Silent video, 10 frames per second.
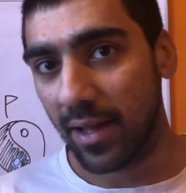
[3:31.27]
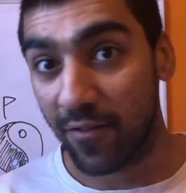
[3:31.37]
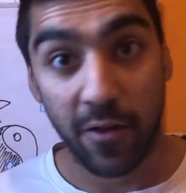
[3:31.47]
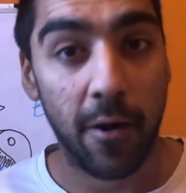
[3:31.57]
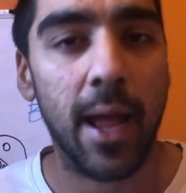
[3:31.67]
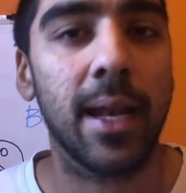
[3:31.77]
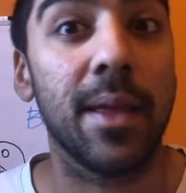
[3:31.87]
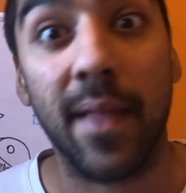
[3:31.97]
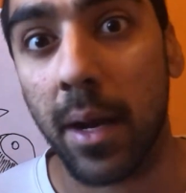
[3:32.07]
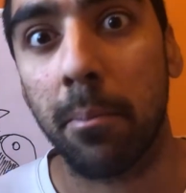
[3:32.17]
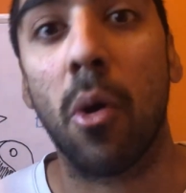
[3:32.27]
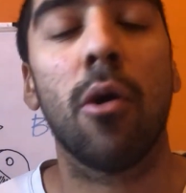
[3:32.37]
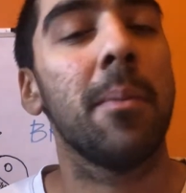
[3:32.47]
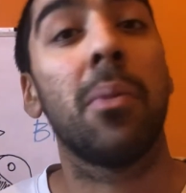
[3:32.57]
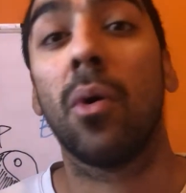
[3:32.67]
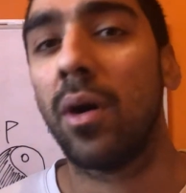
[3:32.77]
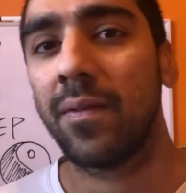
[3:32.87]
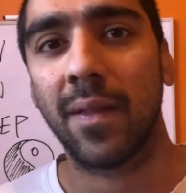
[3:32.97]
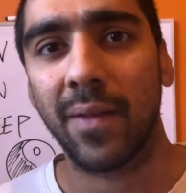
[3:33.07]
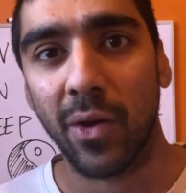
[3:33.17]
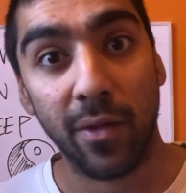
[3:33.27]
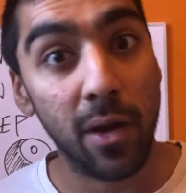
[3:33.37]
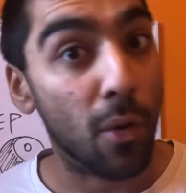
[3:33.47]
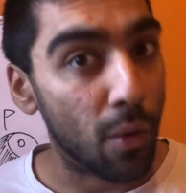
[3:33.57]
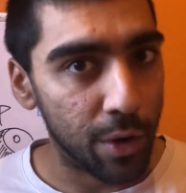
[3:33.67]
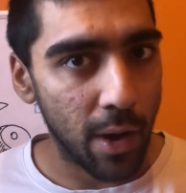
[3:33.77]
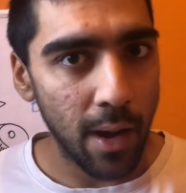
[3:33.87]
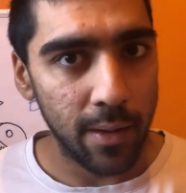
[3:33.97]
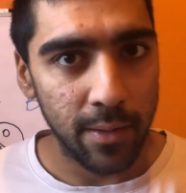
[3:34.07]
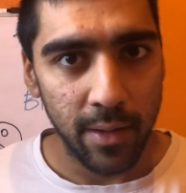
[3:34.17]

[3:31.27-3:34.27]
if there are any that are more important than the other or not.